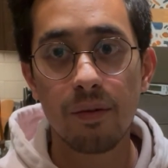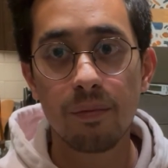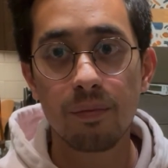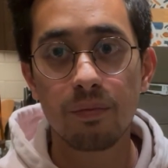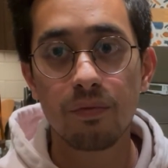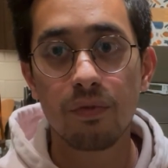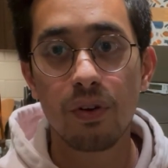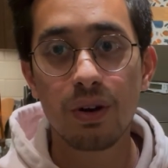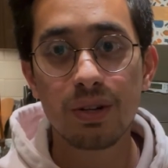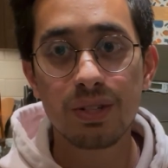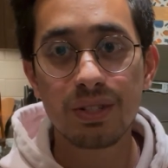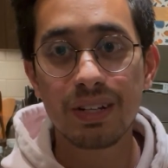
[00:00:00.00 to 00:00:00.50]

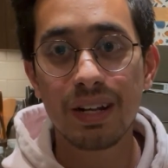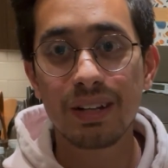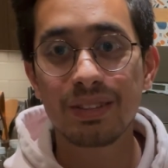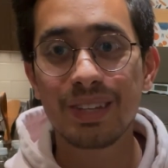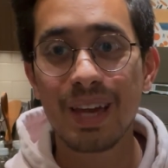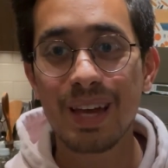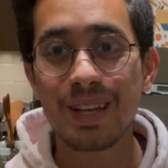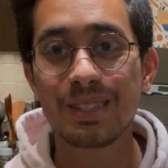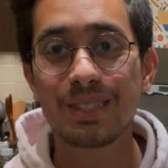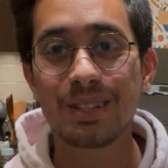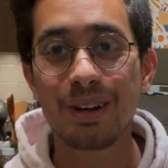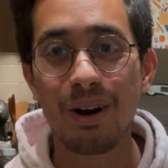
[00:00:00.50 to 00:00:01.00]
First, I'll
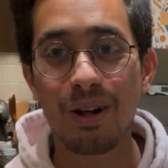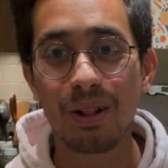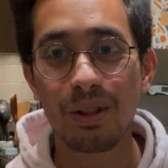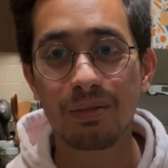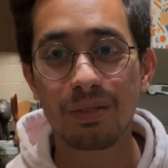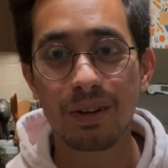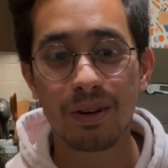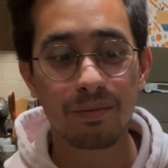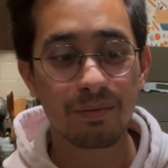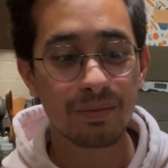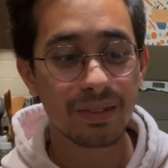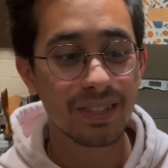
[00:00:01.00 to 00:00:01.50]
taste all of
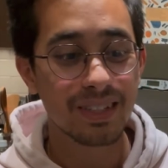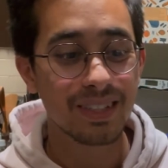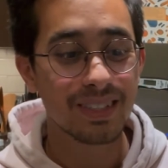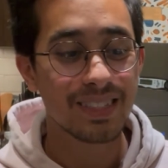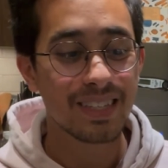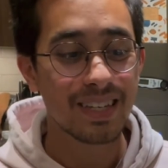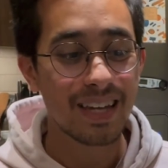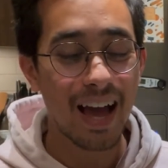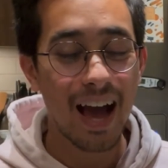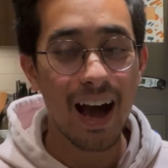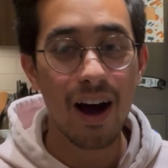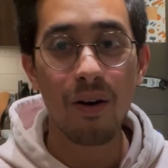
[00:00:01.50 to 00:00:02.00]
them to
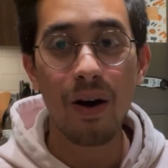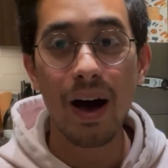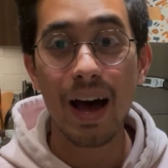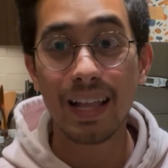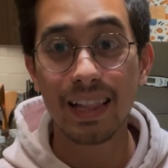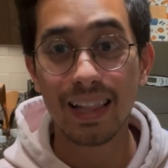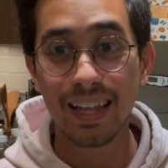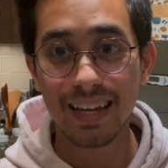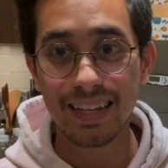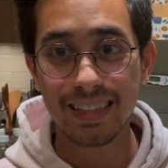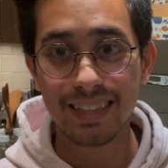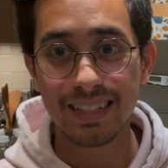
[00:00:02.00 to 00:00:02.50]
see how I
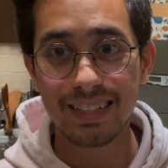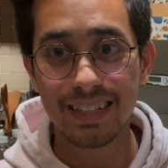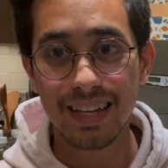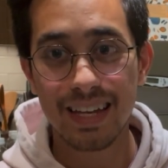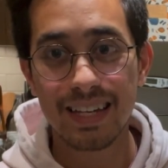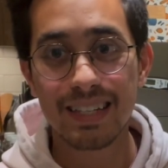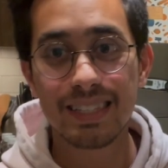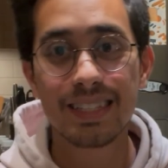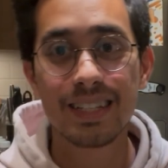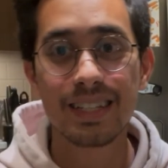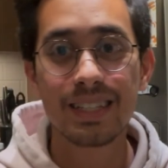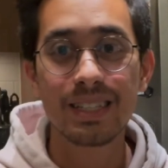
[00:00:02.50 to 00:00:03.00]
like the
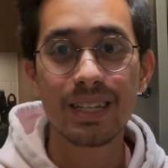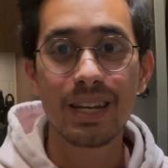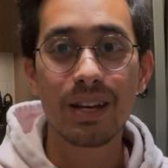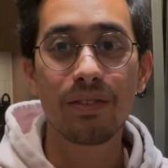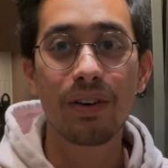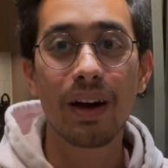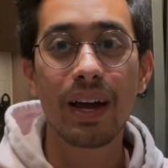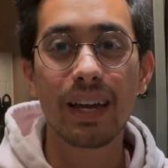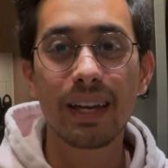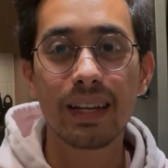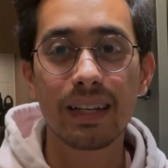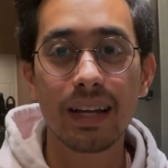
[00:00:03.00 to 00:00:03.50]
taste and see if
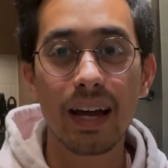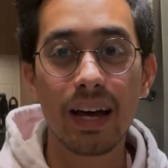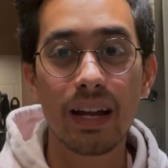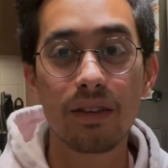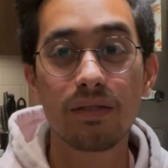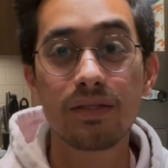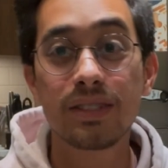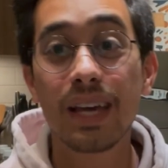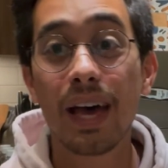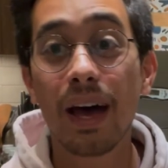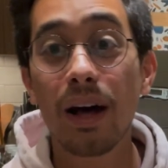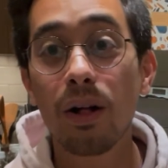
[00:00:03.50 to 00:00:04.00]
I can kind
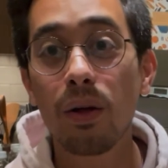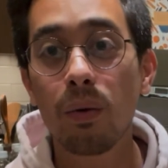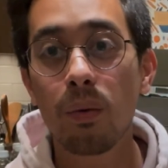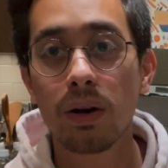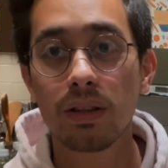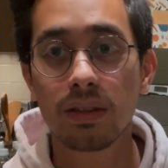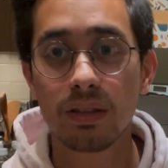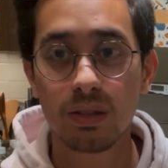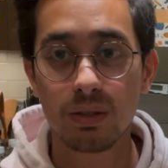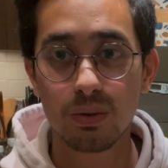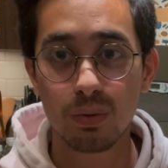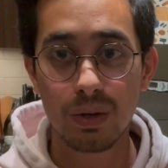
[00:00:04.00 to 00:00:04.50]
of tell
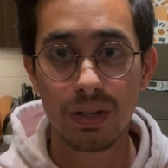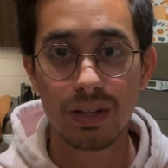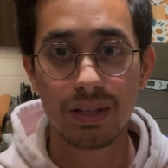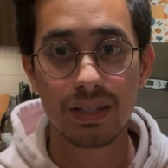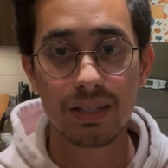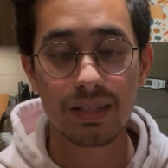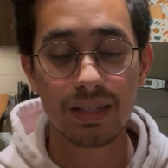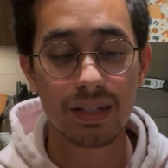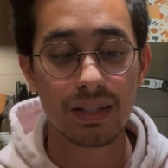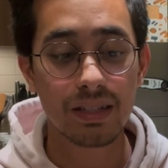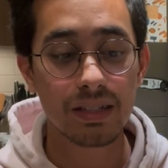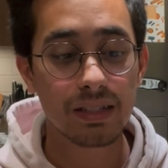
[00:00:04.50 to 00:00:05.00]
what the
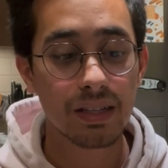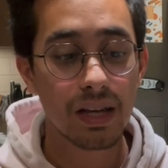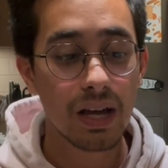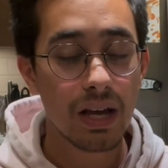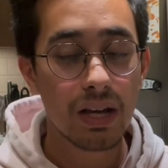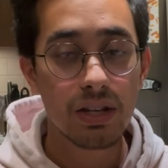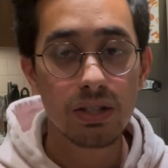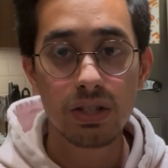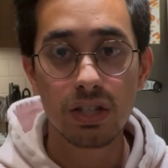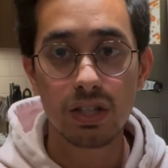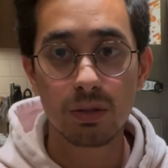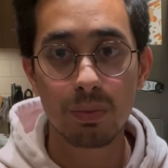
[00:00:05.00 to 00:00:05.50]
sweetness is
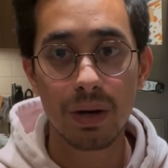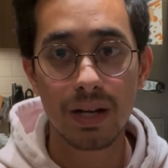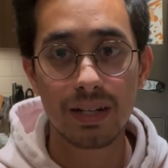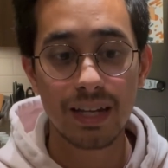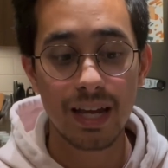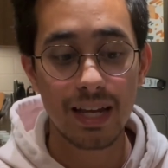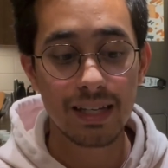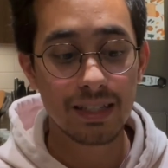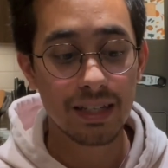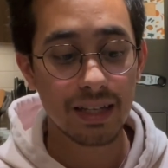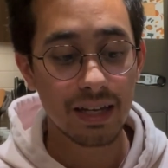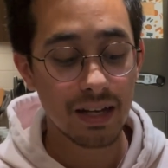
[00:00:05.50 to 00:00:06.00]
just by
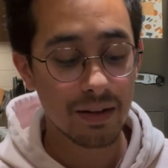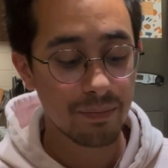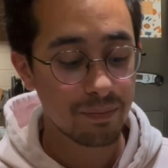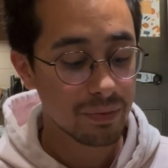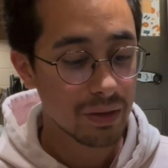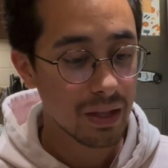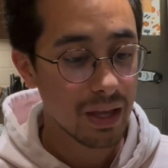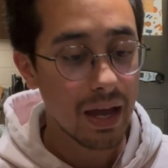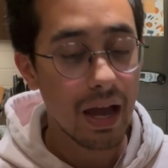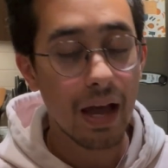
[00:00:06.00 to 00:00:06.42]
tasting it.